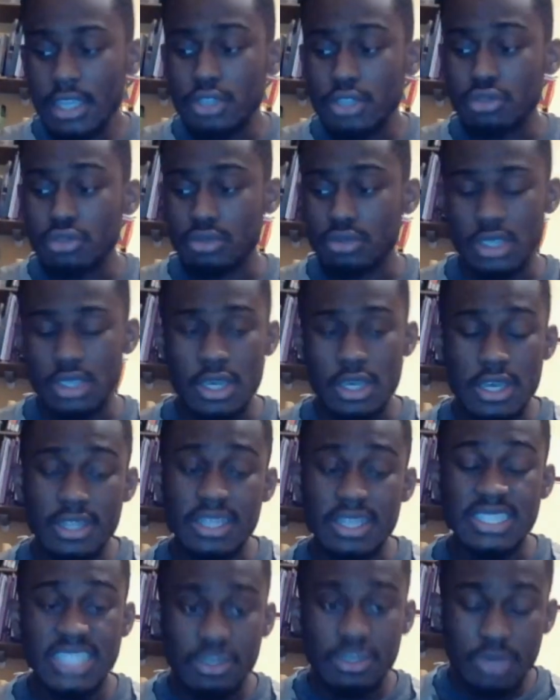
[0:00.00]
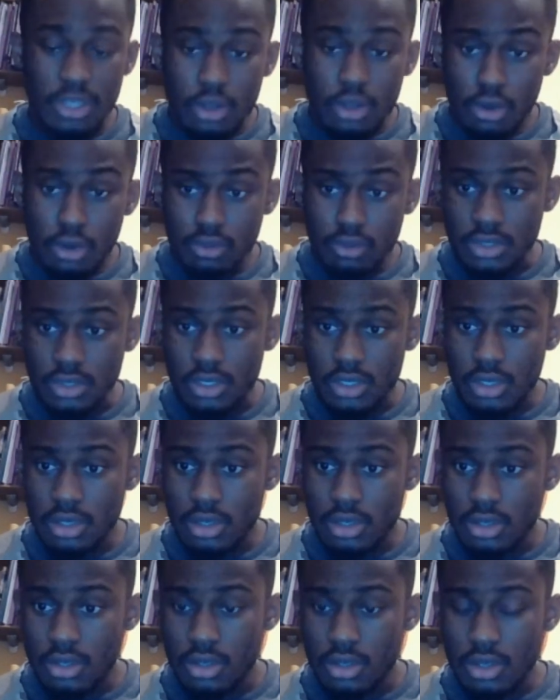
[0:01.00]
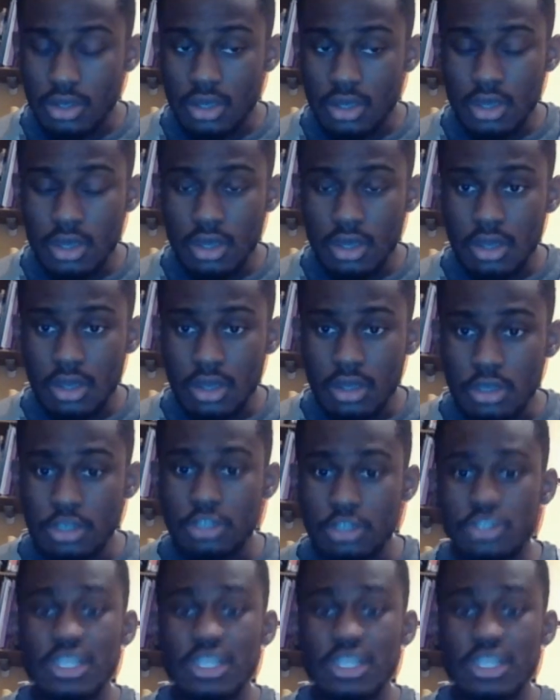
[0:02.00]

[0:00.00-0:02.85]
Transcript: which he created said look i'm gonna make some of you the,